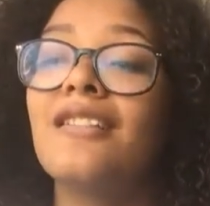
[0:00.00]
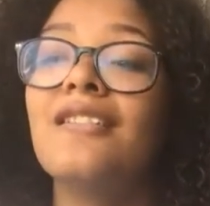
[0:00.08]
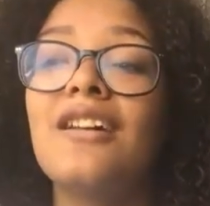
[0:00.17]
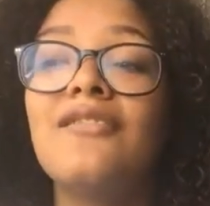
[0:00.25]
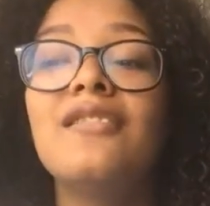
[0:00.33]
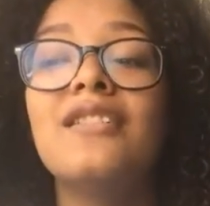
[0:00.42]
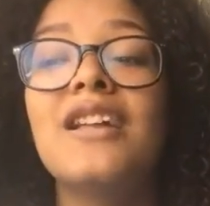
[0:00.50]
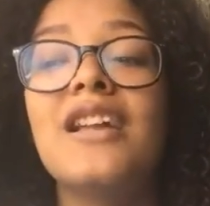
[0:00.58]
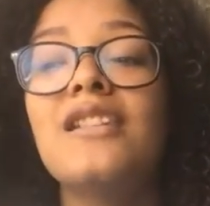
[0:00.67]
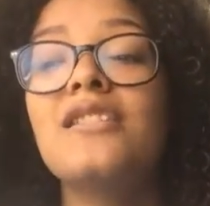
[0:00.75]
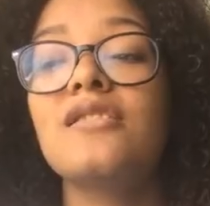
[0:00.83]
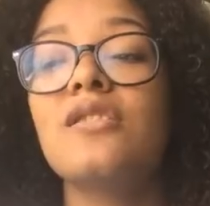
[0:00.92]

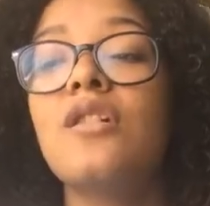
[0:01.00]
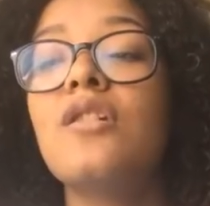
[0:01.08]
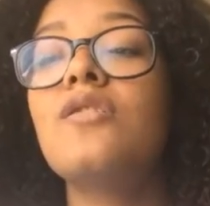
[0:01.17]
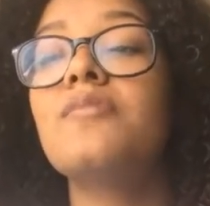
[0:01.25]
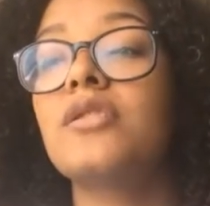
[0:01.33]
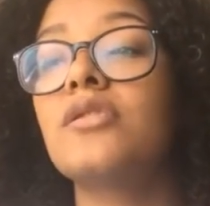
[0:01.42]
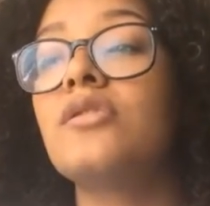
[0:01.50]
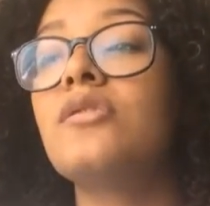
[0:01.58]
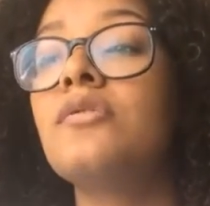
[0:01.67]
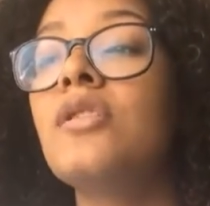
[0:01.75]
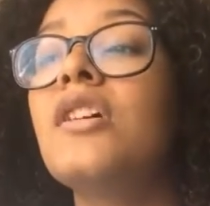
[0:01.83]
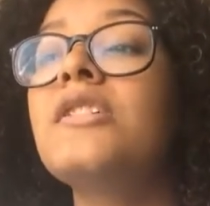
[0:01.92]
Neverland is home
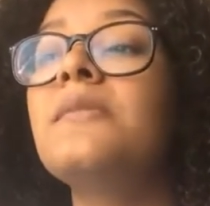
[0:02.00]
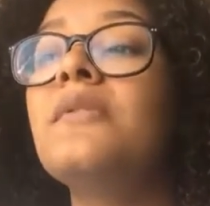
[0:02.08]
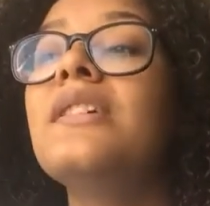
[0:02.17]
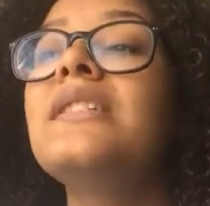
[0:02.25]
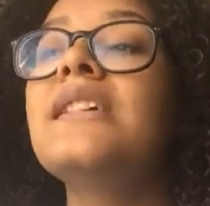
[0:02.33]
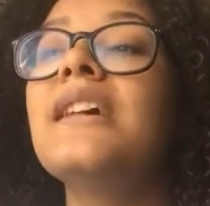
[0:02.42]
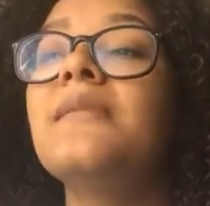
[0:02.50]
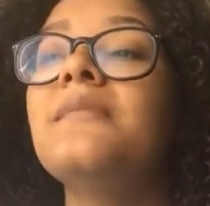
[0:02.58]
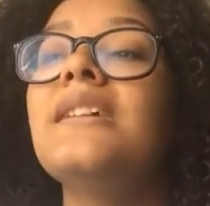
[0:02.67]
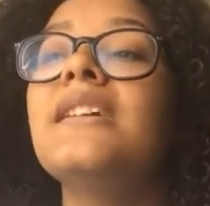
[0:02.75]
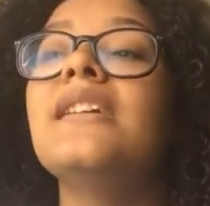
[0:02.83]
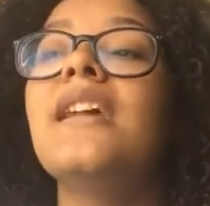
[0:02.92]
to lost boys like
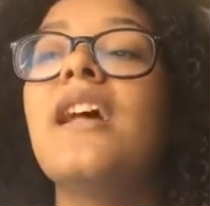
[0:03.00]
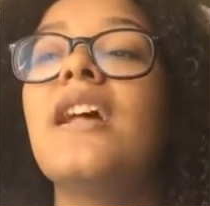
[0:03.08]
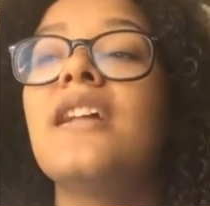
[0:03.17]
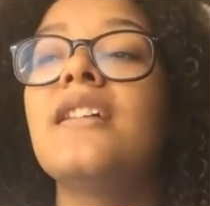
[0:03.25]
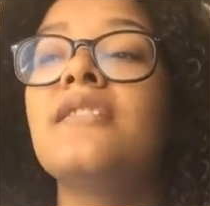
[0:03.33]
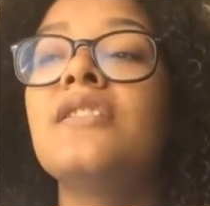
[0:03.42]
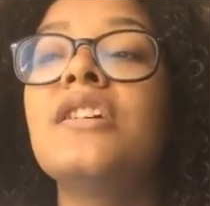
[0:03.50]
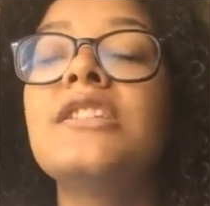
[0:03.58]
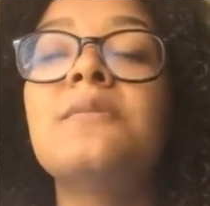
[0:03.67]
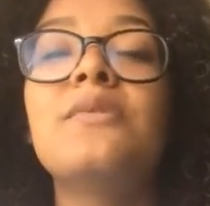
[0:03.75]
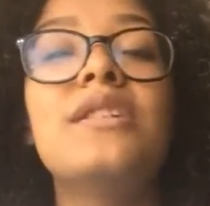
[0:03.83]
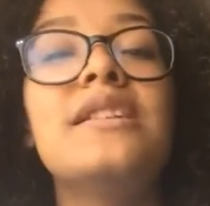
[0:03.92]
me, and
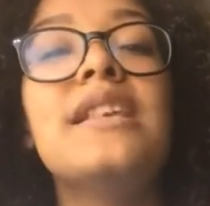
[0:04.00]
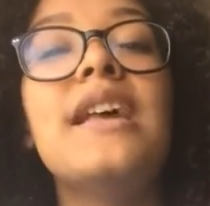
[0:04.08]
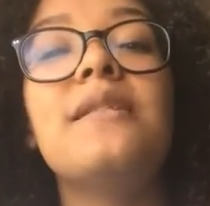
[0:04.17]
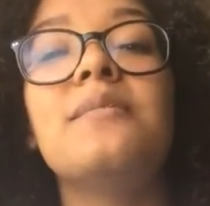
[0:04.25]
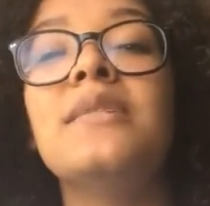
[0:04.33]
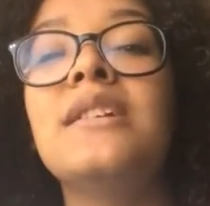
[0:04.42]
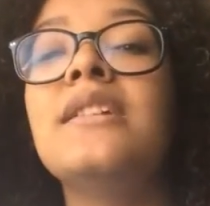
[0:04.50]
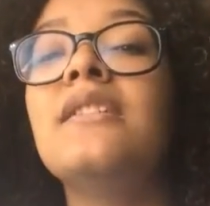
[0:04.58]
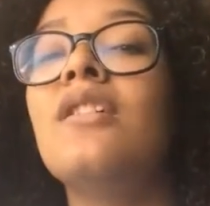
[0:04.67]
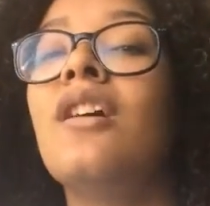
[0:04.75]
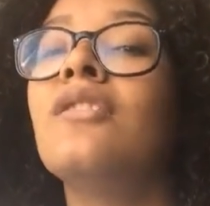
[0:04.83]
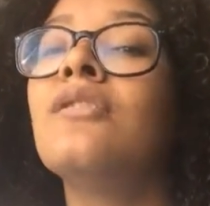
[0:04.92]
lost boys like me
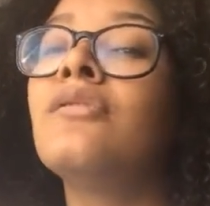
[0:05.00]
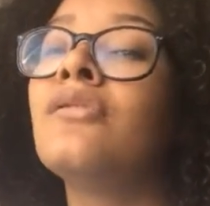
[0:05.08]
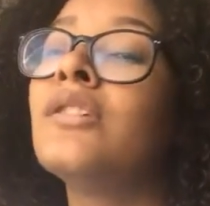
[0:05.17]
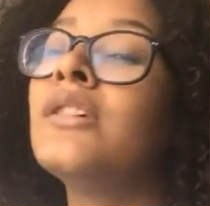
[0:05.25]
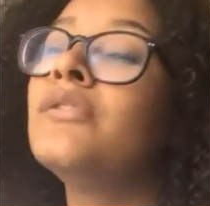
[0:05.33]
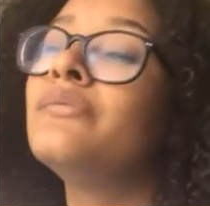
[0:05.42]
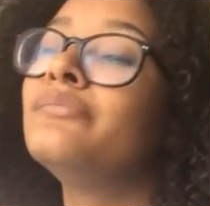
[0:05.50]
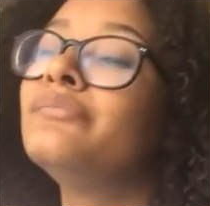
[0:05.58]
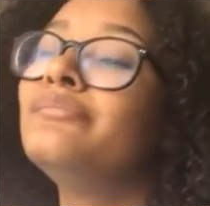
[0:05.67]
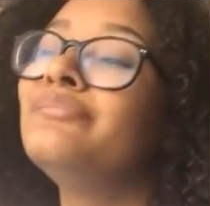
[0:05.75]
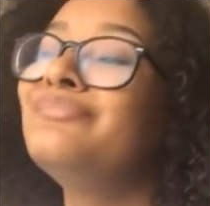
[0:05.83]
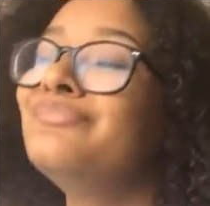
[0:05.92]
are free.
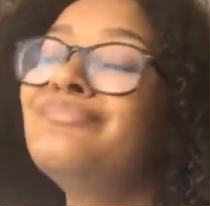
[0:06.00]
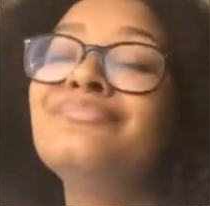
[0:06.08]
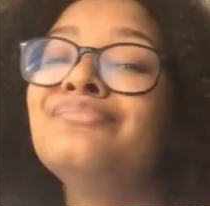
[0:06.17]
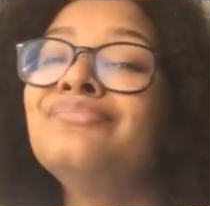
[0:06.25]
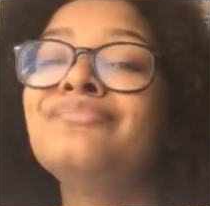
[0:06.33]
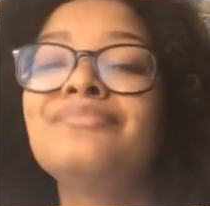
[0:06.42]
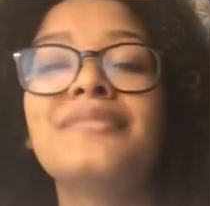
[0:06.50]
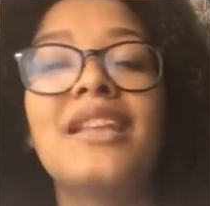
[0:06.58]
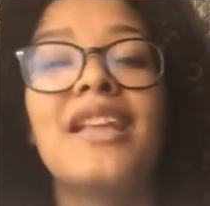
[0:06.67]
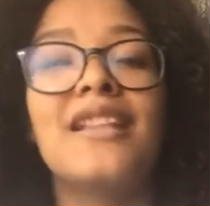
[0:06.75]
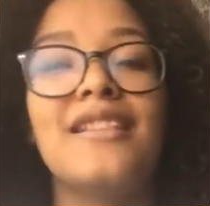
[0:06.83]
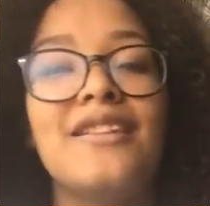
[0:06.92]
Mm -hmm.
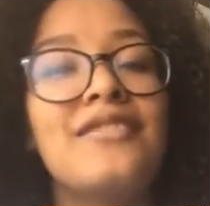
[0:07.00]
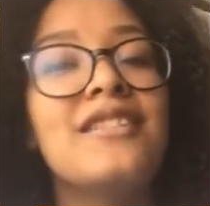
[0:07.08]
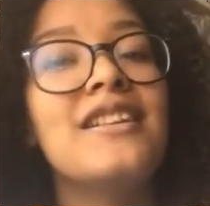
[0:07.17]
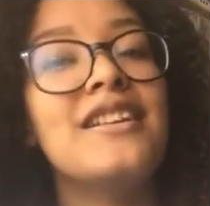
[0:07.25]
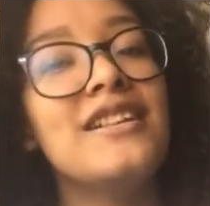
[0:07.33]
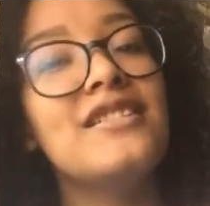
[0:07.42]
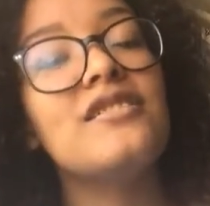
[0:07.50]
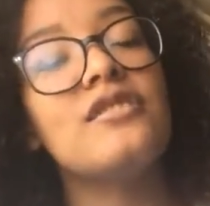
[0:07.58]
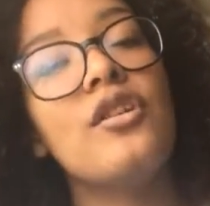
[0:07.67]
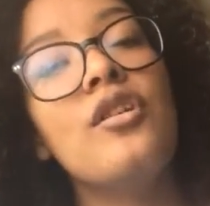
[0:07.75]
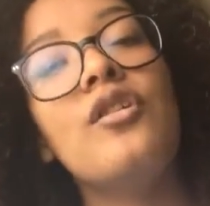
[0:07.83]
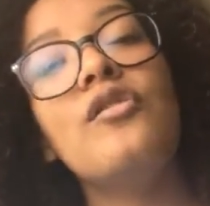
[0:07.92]
Never this
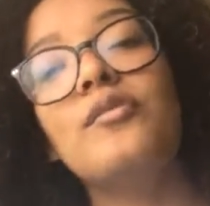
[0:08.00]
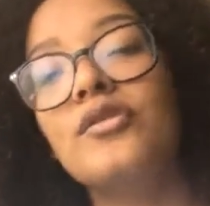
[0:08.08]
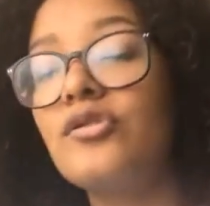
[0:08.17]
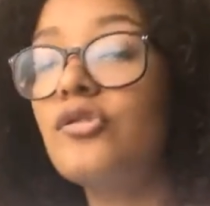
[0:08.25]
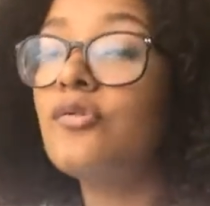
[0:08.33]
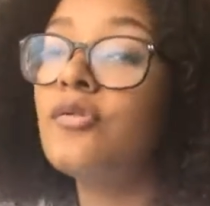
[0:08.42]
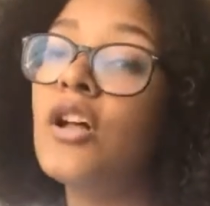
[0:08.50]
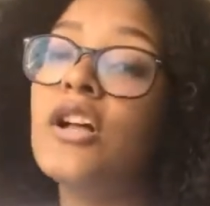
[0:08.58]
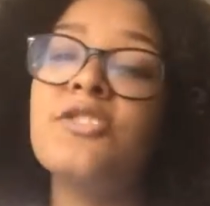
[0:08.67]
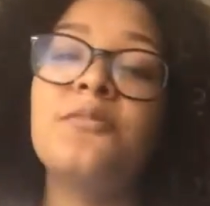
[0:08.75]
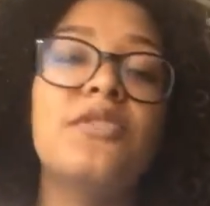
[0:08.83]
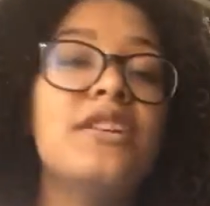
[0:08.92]
hope to
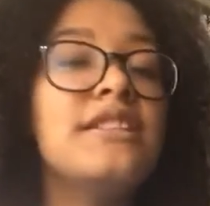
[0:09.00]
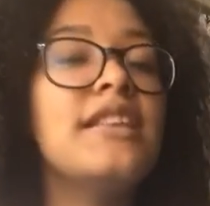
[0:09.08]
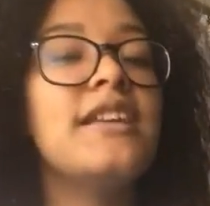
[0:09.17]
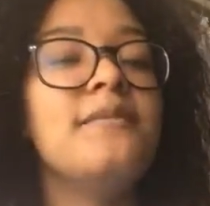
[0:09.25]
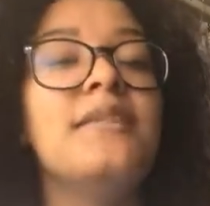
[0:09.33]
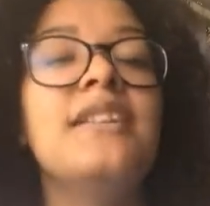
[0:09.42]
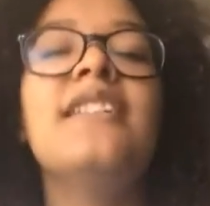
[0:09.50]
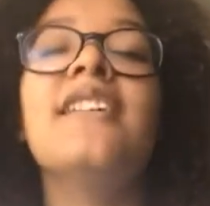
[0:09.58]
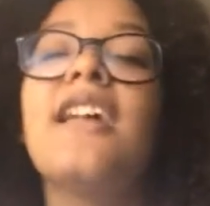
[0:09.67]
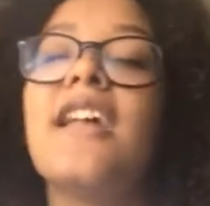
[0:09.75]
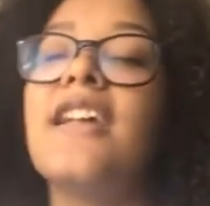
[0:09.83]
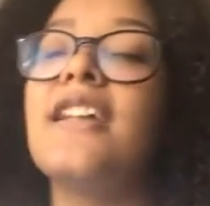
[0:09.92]
lost boys like me,
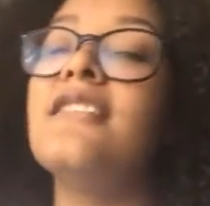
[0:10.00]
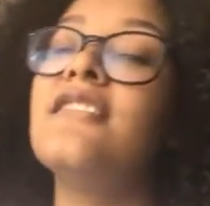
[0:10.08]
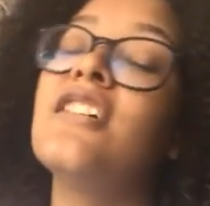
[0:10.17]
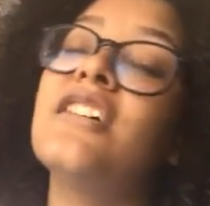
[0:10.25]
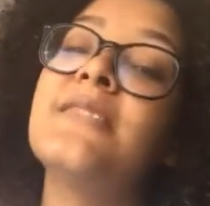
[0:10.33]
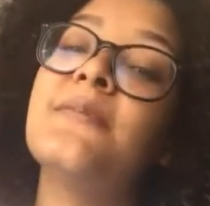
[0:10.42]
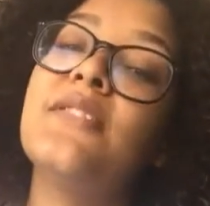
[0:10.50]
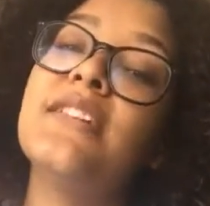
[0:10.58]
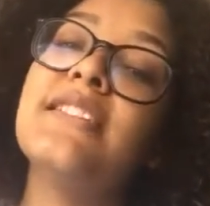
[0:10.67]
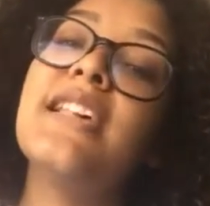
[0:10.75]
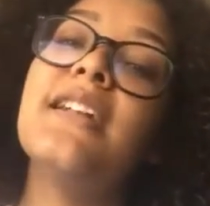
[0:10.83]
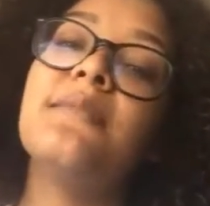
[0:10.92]
and lost
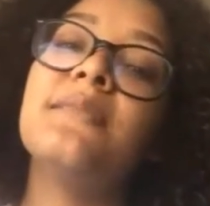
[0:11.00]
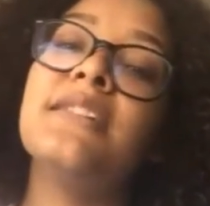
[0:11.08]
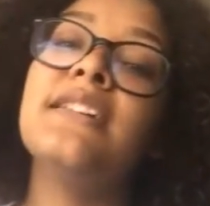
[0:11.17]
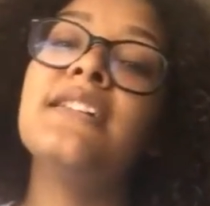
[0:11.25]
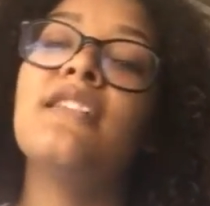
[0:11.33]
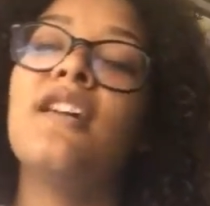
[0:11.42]
boys like me